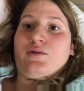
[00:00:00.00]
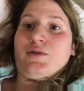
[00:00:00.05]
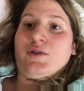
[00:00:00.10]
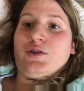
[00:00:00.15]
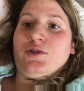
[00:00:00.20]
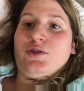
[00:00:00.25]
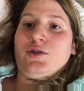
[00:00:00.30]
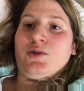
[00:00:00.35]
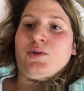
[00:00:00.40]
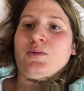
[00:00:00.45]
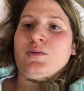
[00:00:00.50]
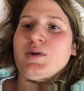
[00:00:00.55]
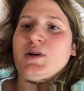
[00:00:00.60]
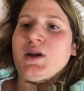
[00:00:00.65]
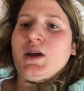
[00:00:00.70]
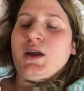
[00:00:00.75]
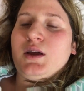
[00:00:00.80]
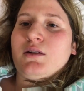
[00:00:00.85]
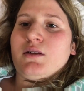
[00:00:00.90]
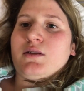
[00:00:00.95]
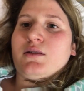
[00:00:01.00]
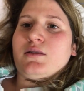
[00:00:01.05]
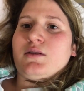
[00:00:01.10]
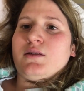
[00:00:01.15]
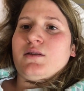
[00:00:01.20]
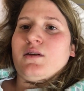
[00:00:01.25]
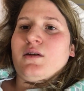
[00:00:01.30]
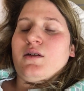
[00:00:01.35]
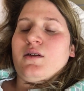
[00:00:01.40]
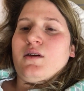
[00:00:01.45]
for 2 weeks,
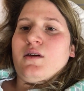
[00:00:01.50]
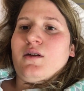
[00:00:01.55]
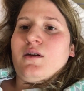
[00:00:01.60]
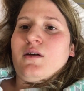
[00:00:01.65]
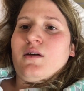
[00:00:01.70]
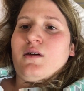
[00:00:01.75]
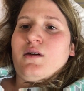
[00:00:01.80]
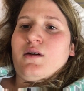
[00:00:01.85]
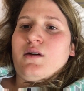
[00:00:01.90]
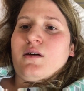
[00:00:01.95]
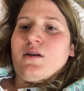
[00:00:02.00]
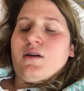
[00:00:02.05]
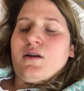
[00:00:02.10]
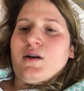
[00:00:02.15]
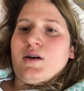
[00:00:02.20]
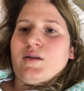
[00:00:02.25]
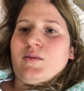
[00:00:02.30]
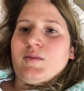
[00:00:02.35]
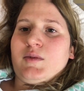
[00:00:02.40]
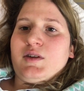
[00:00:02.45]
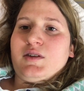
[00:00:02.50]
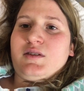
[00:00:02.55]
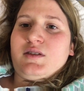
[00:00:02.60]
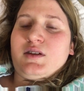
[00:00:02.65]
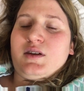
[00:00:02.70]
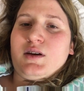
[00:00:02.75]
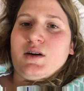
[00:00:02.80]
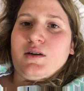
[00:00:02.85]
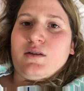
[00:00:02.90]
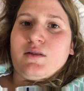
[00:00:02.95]
and
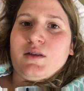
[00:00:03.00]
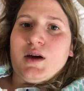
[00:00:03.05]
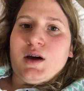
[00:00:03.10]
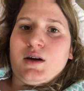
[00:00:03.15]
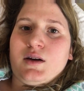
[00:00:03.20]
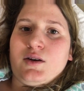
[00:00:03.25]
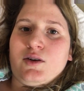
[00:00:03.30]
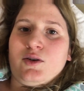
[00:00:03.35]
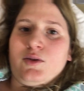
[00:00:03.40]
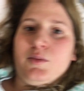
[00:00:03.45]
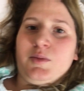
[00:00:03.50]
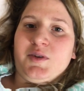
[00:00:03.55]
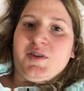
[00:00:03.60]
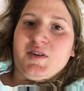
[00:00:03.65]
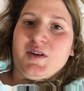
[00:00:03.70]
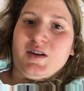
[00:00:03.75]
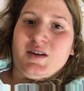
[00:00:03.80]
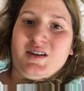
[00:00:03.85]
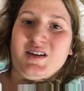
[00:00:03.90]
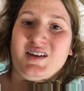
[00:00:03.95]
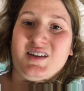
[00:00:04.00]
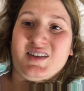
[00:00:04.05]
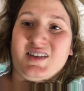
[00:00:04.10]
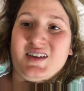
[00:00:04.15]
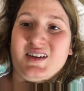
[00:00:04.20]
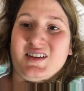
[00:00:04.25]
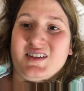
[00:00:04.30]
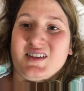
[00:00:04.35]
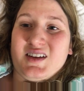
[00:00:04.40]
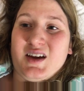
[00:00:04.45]
see how that helps. And he
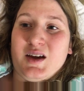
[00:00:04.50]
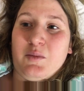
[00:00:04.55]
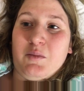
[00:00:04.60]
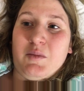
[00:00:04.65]
thinks I